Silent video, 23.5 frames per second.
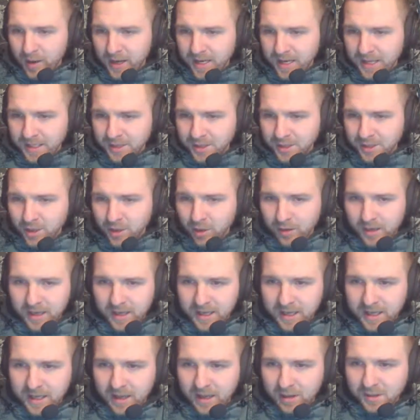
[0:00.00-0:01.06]
he does not get a
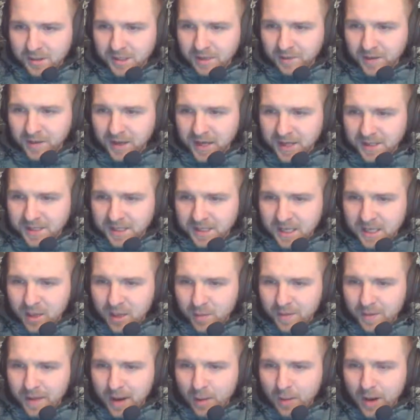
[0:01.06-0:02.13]
kill. Because if he gets a kill
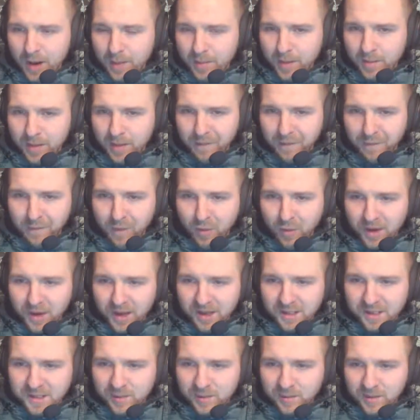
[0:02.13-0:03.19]
with that weapon by throwing it
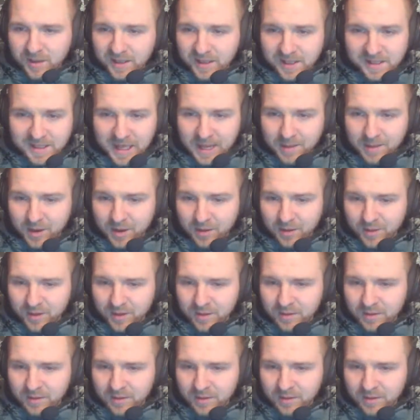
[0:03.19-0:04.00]
at someone, it's game over.